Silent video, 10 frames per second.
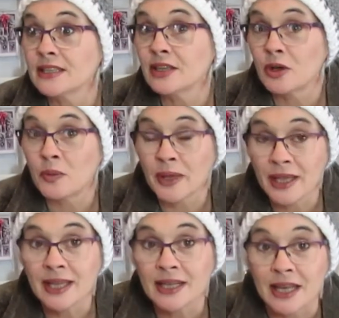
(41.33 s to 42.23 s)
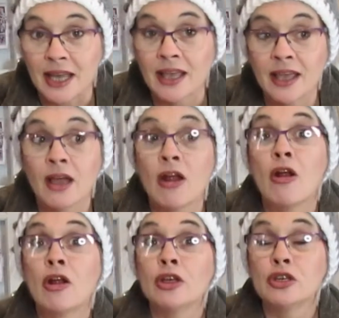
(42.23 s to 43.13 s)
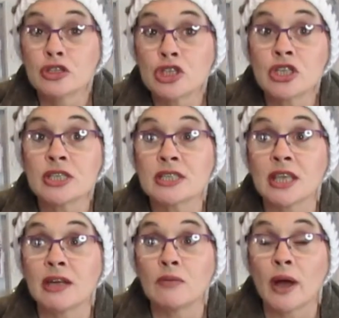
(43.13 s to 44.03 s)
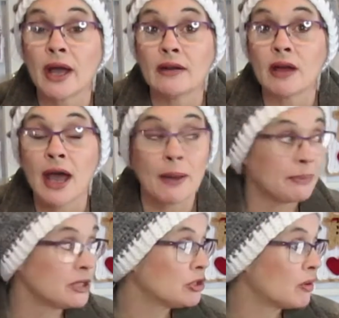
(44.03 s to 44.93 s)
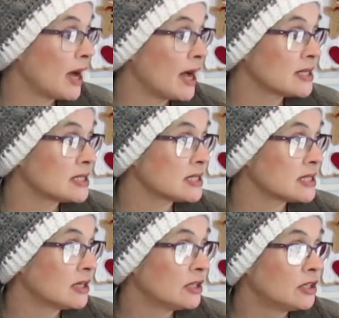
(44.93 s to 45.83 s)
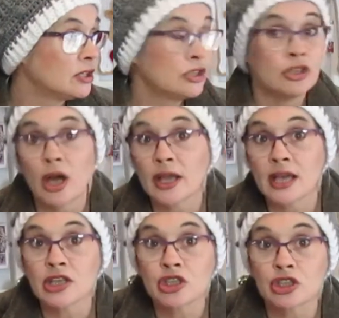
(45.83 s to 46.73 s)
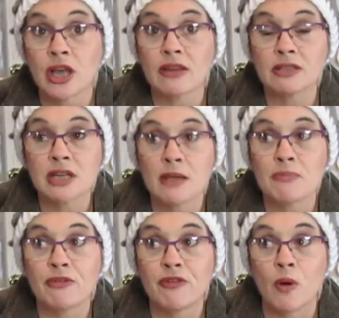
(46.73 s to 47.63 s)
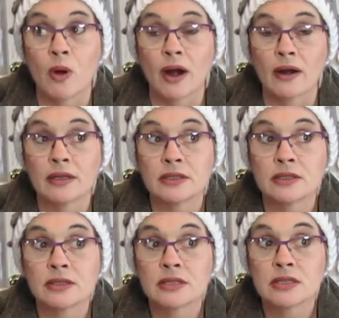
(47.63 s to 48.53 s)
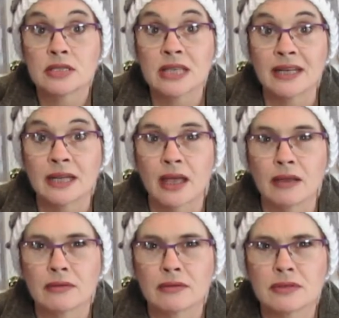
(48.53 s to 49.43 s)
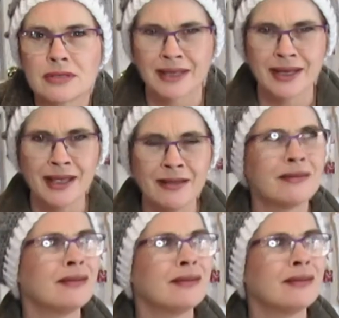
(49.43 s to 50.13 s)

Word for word: Quinky Dink, you should have seen what happened to us not yesterday, the day before. Sunday. Sunday?